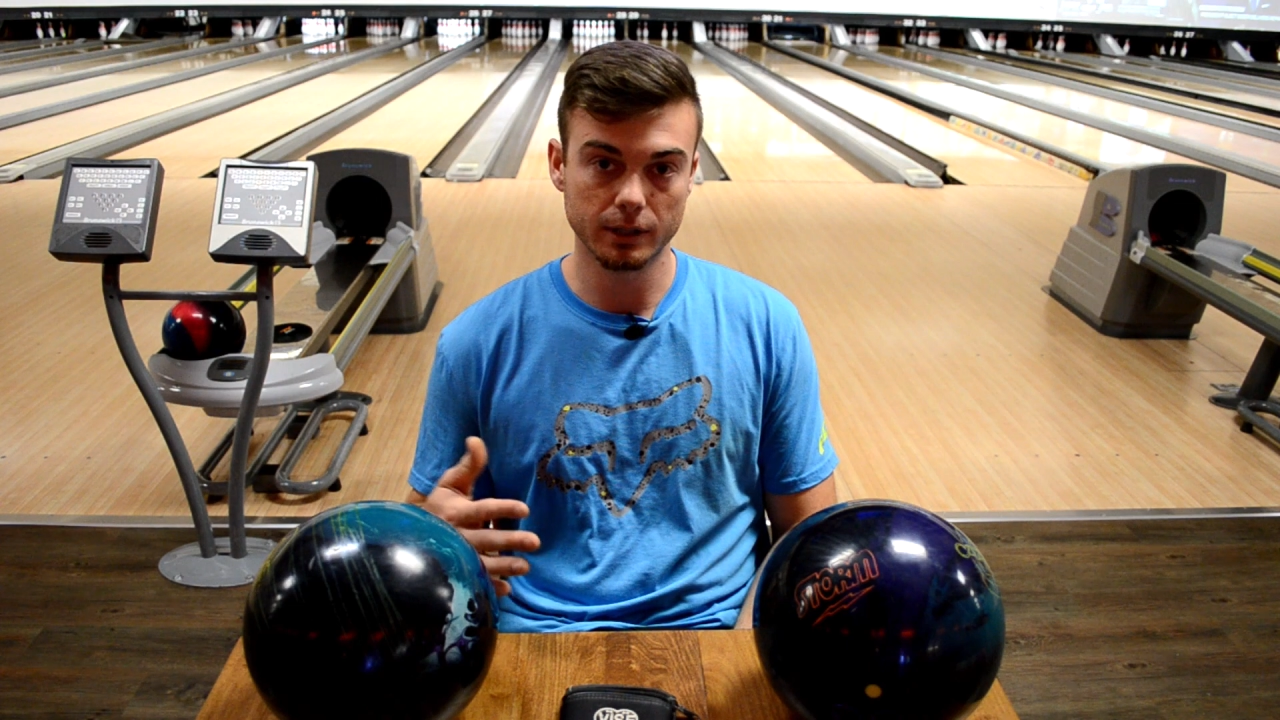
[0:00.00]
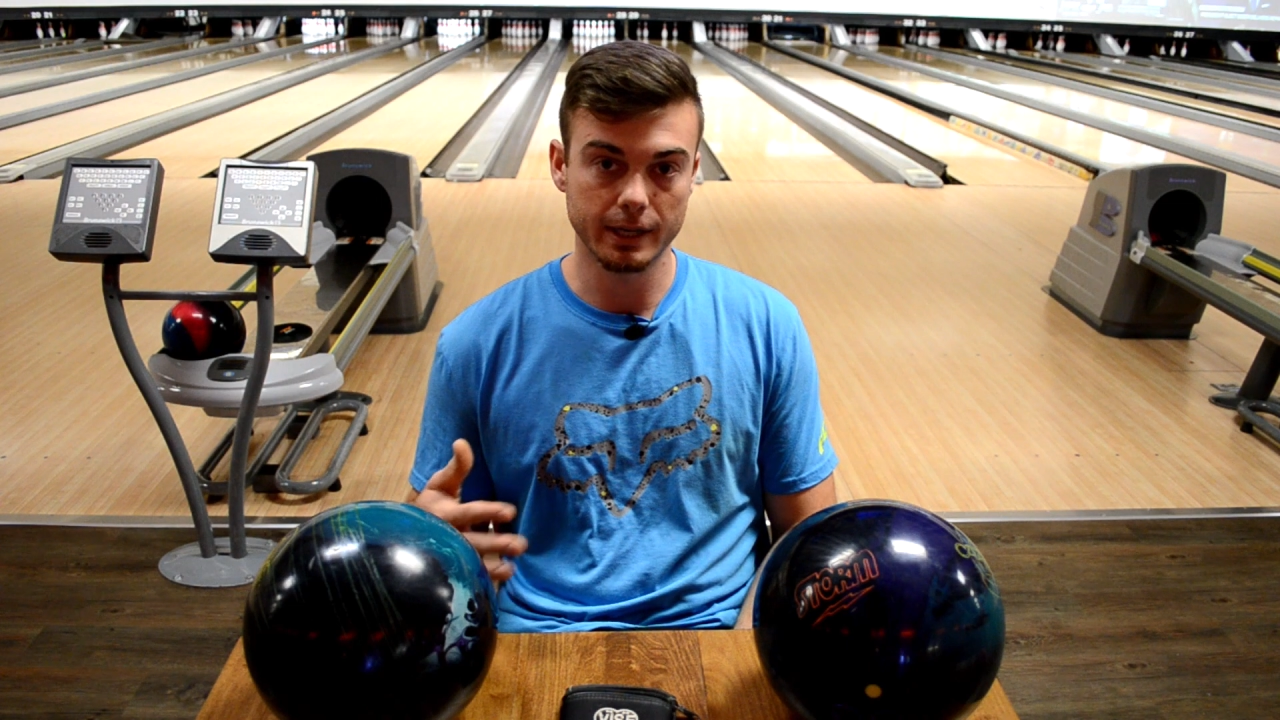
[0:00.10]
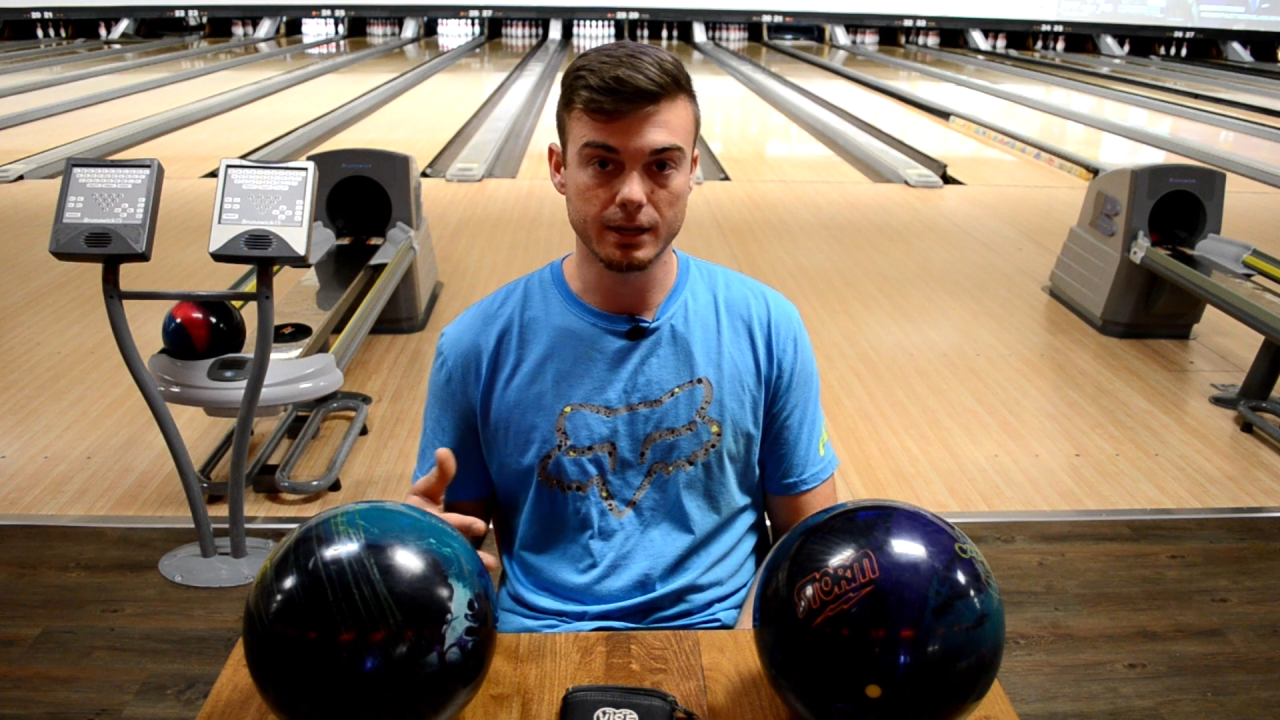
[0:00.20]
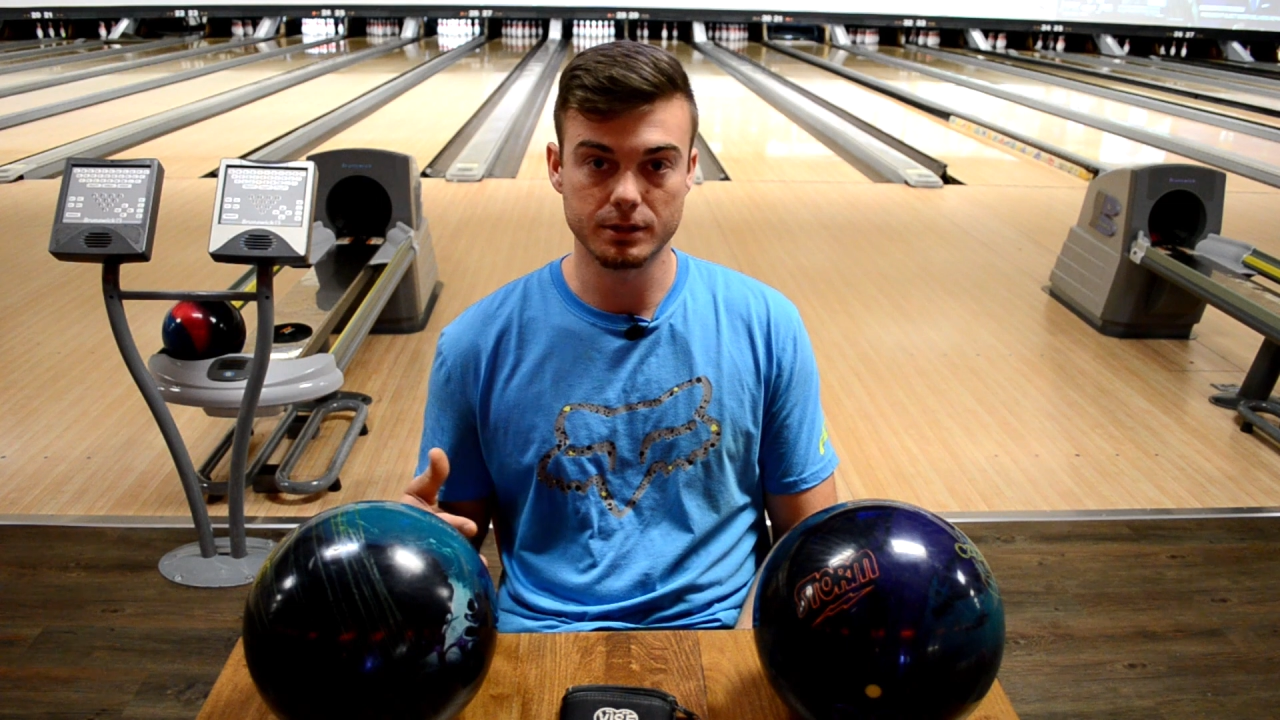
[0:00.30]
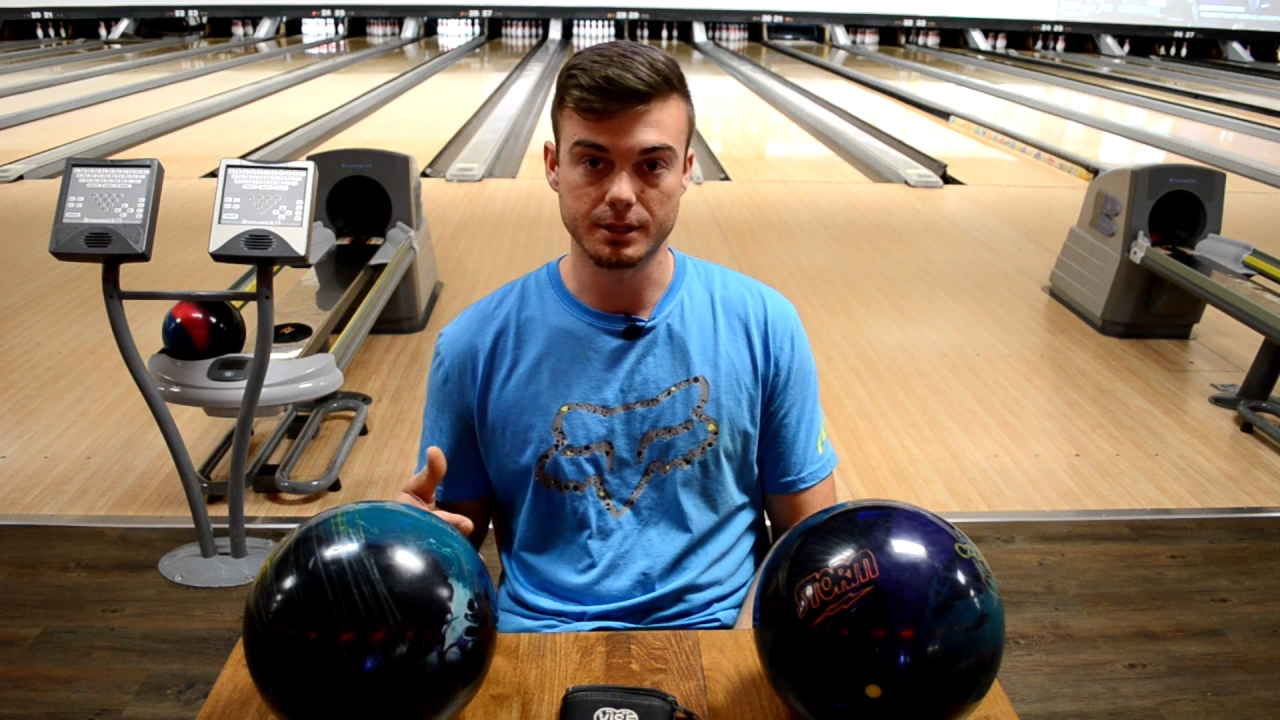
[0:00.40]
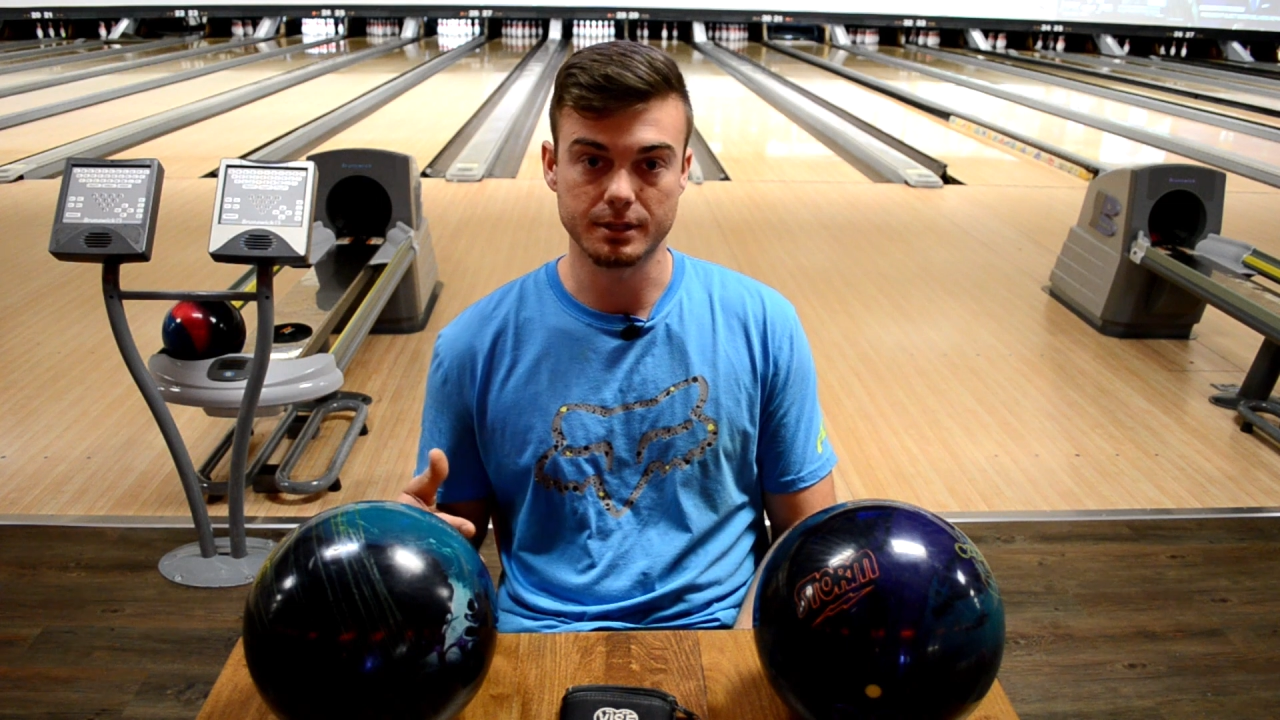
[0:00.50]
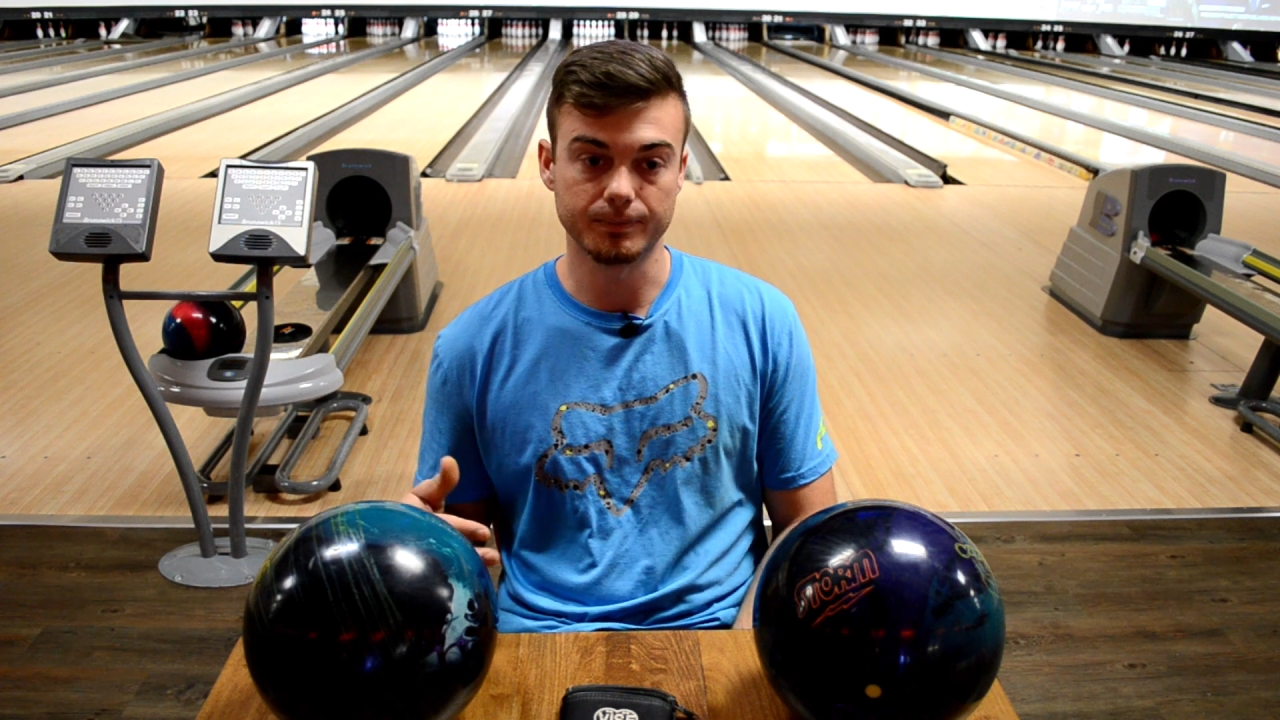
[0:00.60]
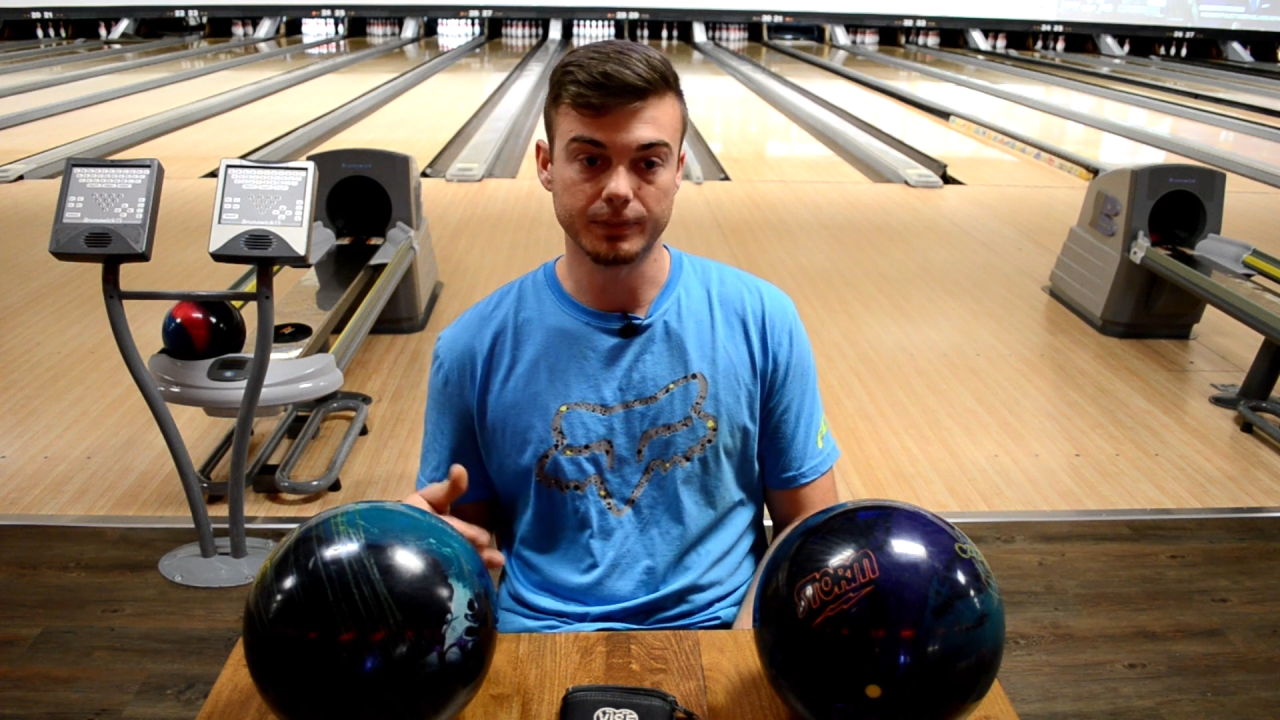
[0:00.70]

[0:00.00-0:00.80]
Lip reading: layout system